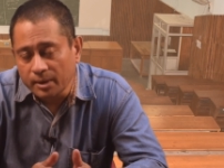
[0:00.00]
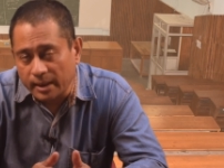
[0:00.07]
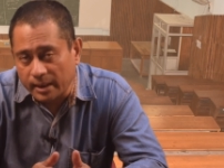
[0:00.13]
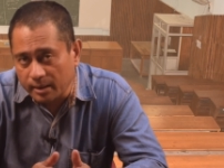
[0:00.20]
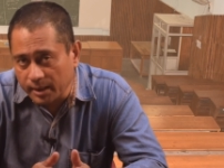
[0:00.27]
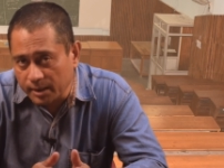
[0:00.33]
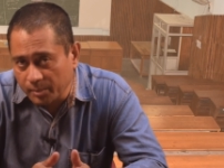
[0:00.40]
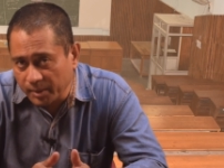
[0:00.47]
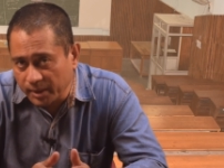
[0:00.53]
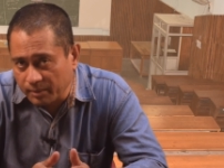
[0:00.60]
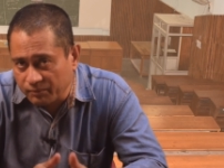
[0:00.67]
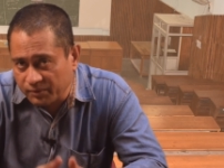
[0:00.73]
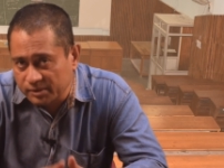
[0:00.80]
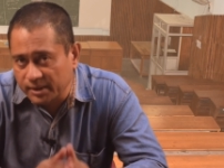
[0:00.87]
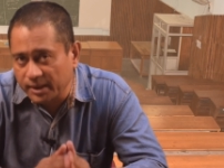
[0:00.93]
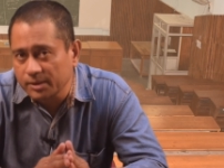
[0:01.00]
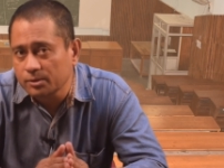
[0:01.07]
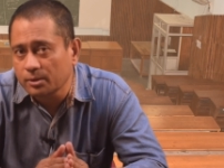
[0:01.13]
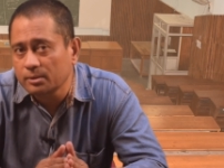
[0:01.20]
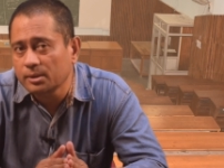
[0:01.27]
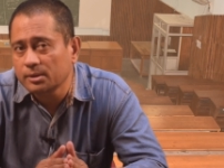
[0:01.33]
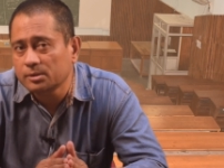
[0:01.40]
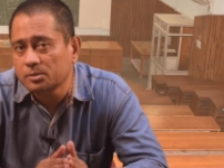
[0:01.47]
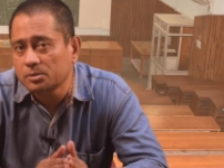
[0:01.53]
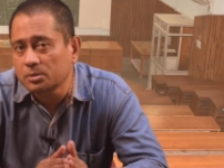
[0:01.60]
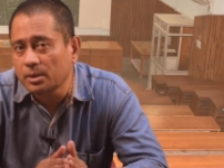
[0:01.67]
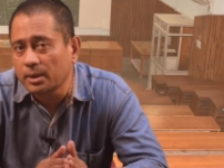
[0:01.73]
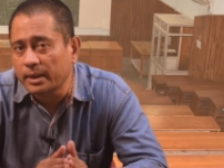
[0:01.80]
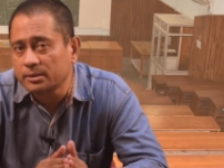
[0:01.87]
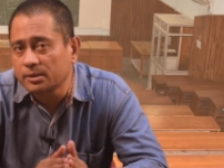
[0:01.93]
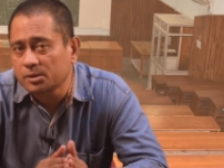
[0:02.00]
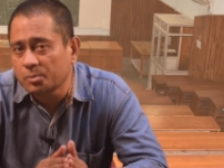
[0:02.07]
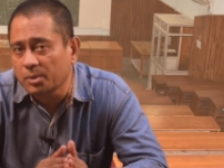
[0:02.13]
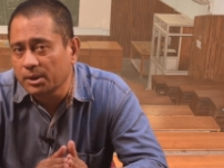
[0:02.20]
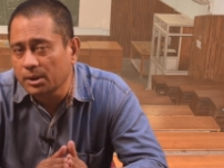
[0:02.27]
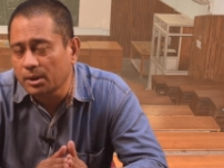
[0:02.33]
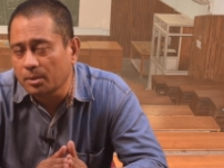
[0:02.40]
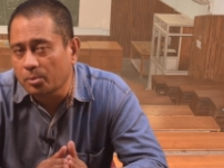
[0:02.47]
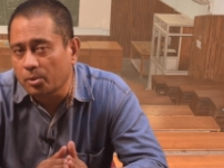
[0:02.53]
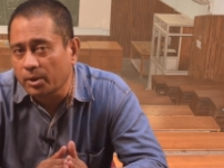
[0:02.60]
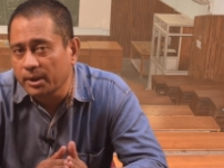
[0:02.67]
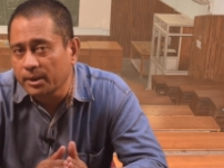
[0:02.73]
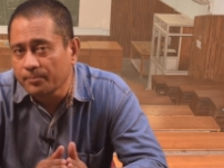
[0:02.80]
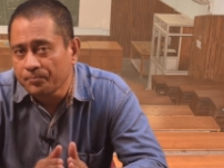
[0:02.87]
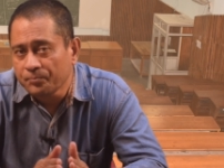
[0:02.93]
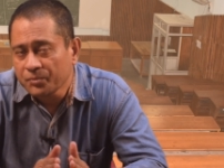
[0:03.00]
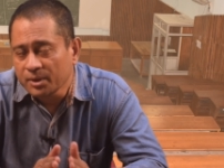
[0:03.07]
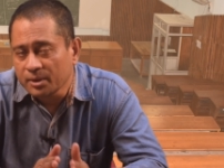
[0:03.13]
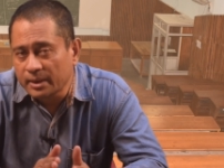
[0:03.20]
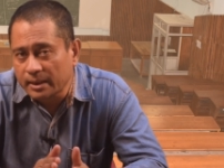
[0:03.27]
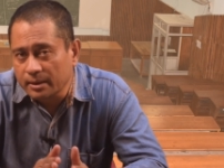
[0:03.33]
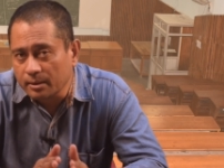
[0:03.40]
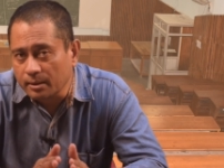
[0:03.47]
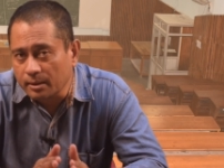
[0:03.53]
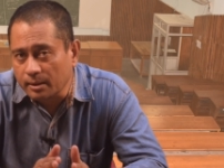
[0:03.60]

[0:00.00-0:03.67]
and let me emphasize on this at this particular point that